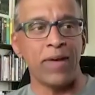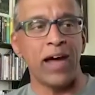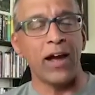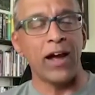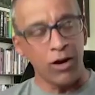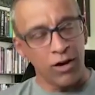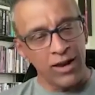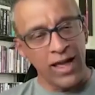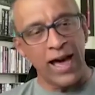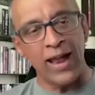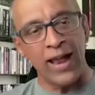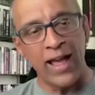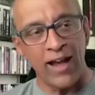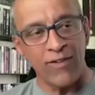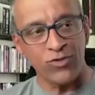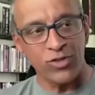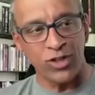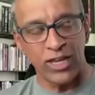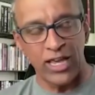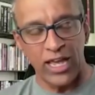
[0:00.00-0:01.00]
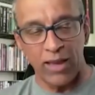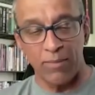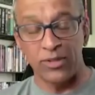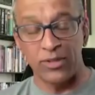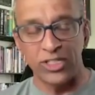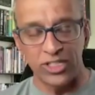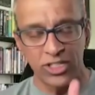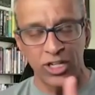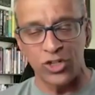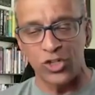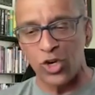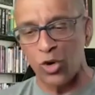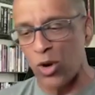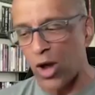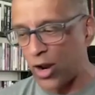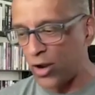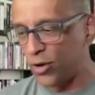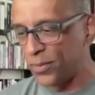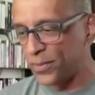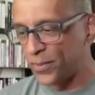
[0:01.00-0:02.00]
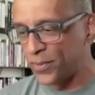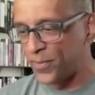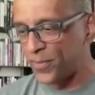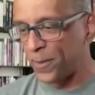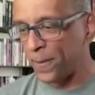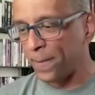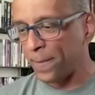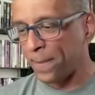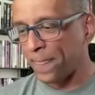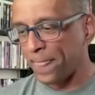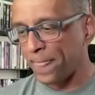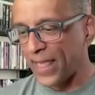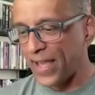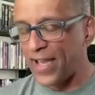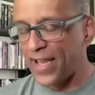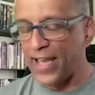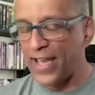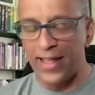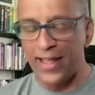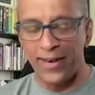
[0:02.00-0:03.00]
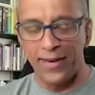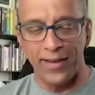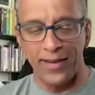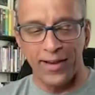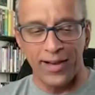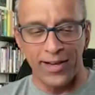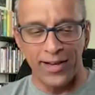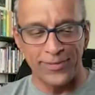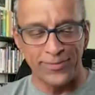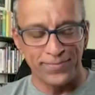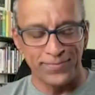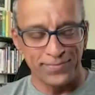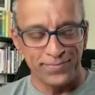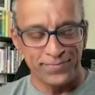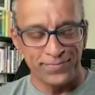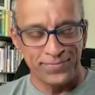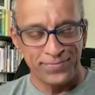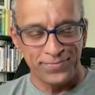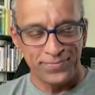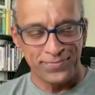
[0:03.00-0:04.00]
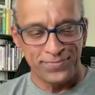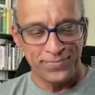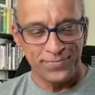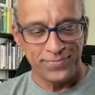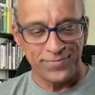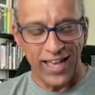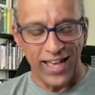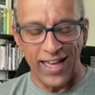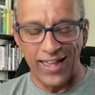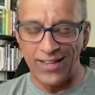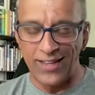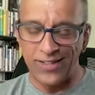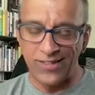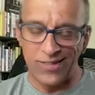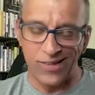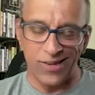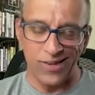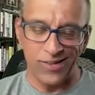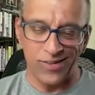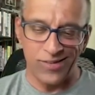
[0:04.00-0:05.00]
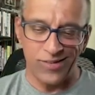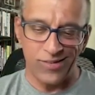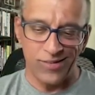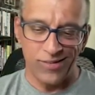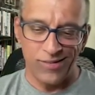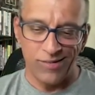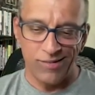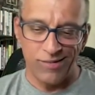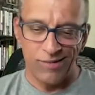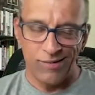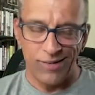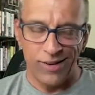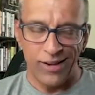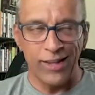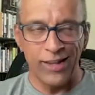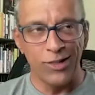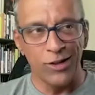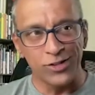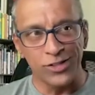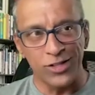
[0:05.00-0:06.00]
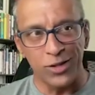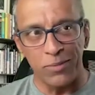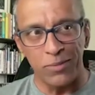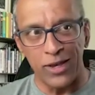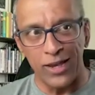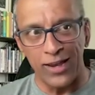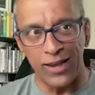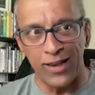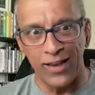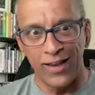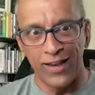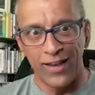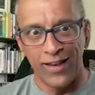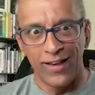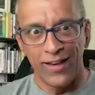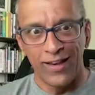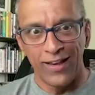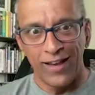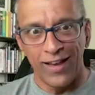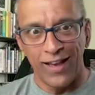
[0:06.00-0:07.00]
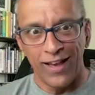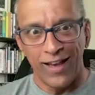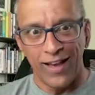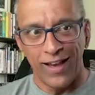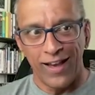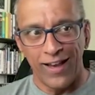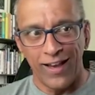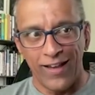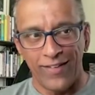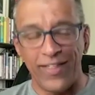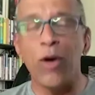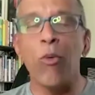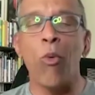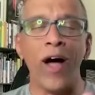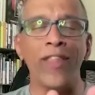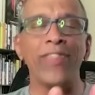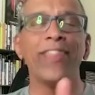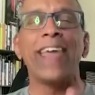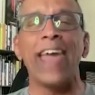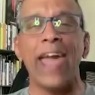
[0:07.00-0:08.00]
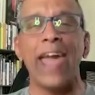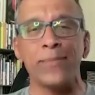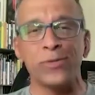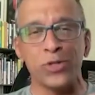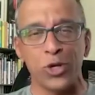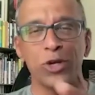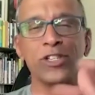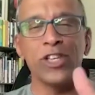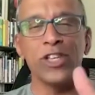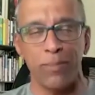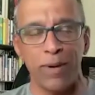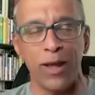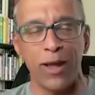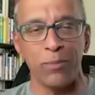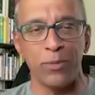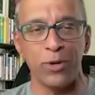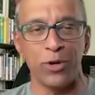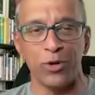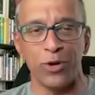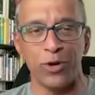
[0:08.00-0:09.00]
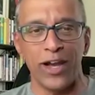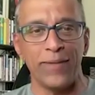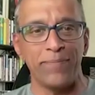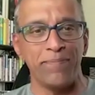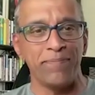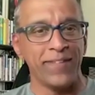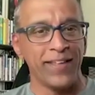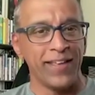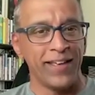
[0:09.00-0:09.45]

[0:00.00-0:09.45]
I go down after the game. This is in Toronto. And he says, he looks at me. They won the game, so he's in a better mood, right?